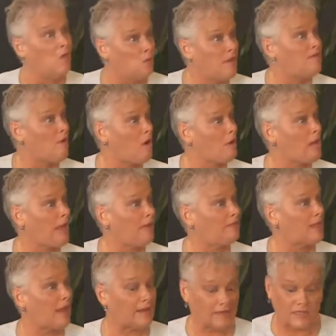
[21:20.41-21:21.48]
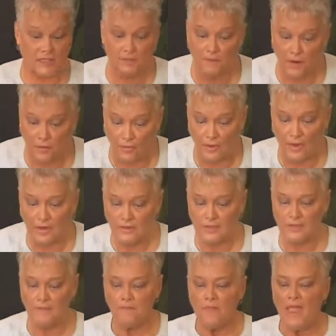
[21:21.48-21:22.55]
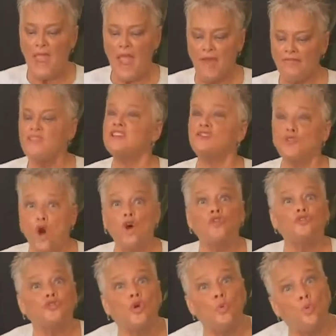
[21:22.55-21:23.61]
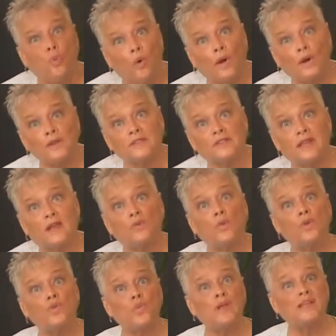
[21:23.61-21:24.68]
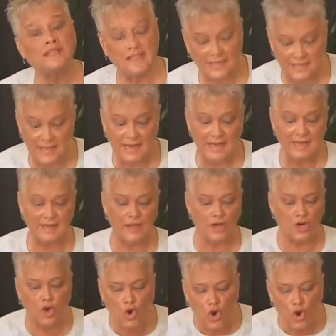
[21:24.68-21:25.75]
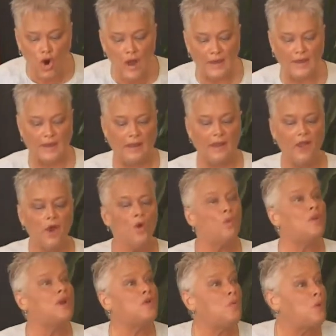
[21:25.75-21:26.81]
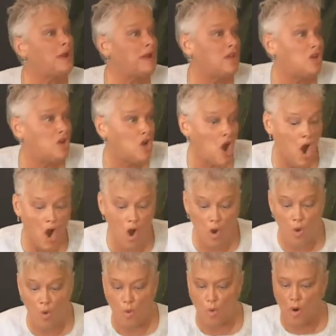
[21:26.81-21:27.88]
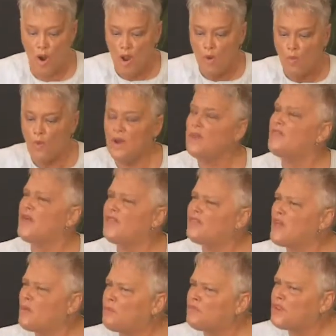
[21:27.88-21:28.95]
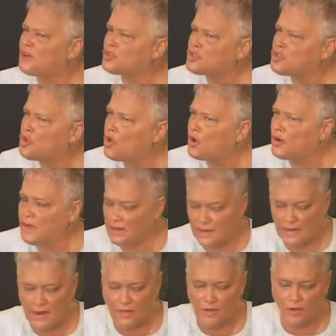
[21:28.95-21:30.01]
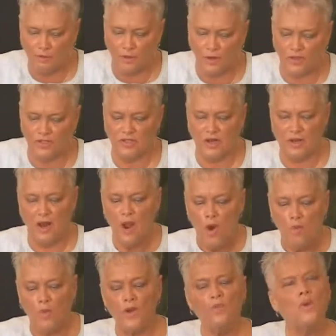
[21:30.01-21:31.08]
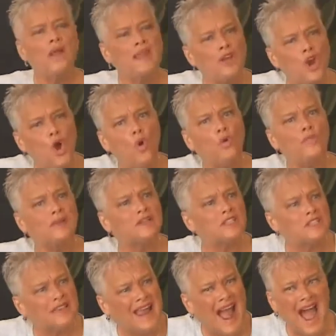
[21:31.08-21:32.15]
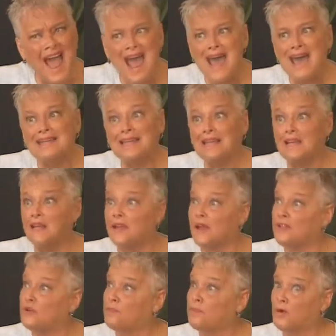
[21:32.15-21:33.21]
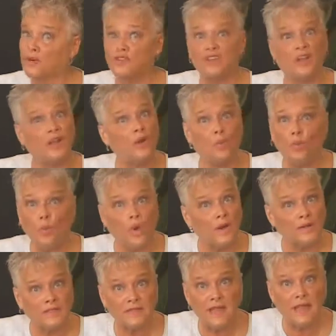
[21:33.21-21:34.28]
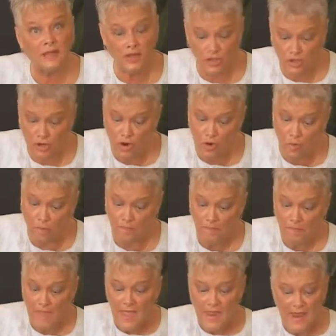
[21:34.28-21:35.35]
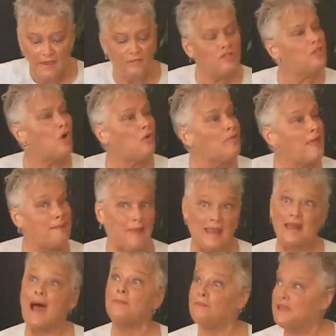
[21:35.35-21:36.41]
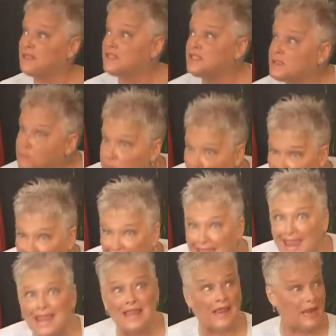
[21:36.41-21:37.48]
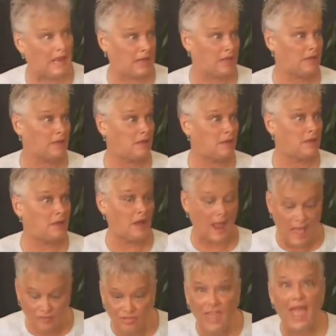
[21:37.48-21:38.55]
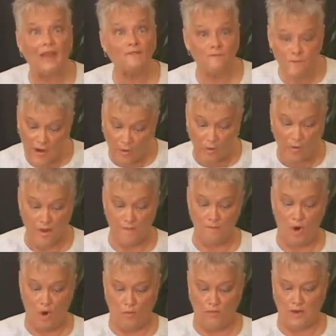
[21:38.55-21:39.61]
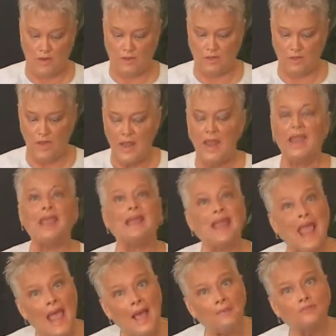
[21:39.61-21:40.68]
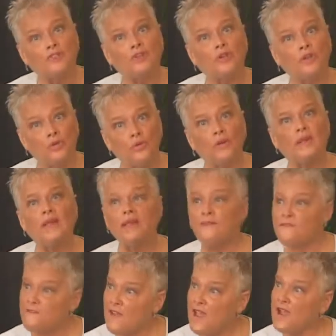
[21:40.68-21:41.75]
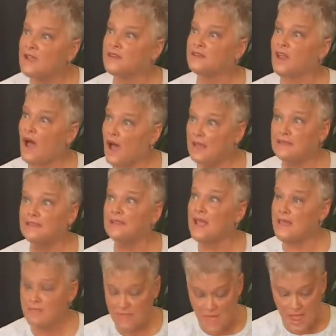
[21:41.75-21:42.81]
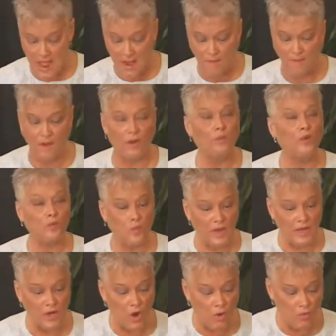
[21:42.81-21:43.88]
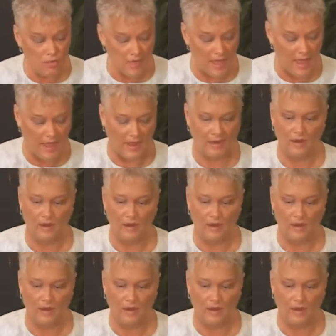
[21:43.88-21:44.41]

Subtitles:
We've all had that experience. And this also works then when we see the good, when we know when there's good in another person, when we know there's God in another person. It works then too. Even though they may not be displaying it at that very moment. It absolutely affects us and them when we know that.